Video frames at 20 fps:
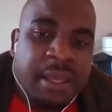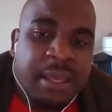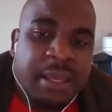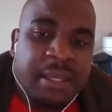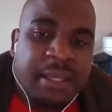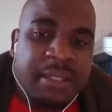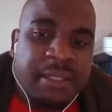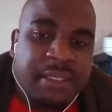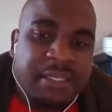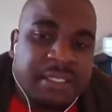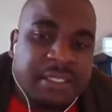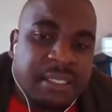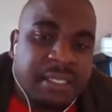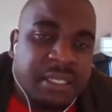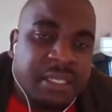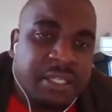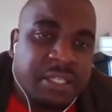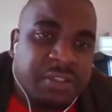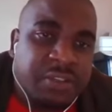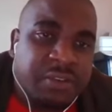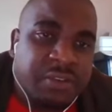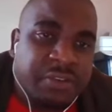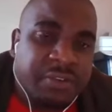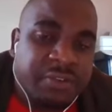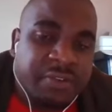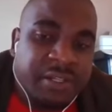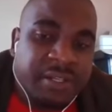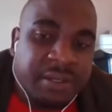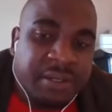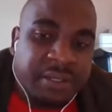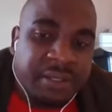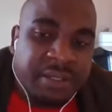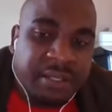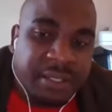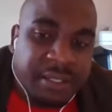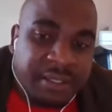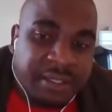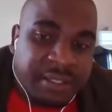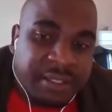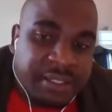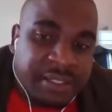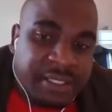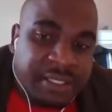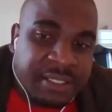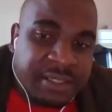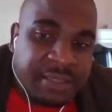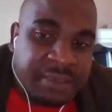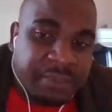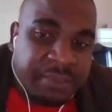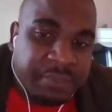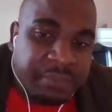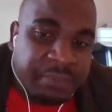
and uh, sovereignty.